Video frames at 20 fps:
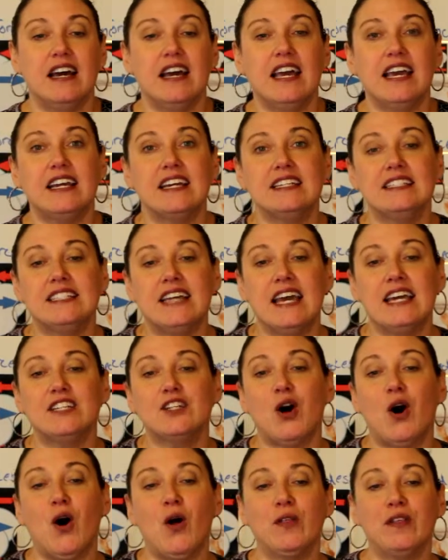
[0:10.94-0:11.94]
It contained
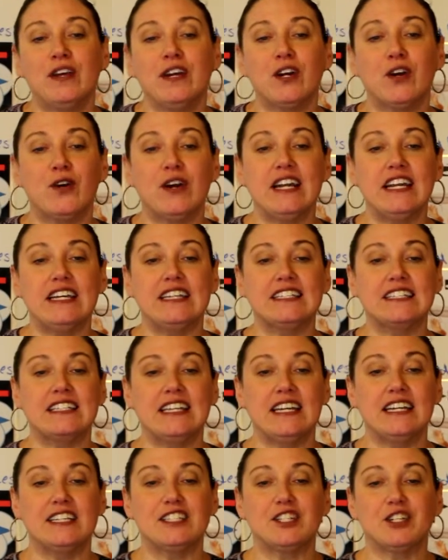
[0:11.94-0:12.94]
all the ingredients
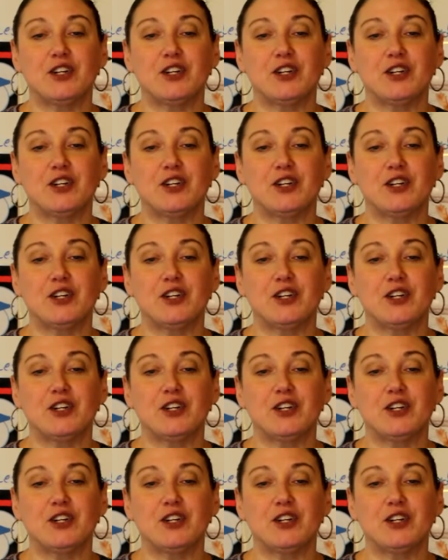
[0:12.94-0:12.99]
needed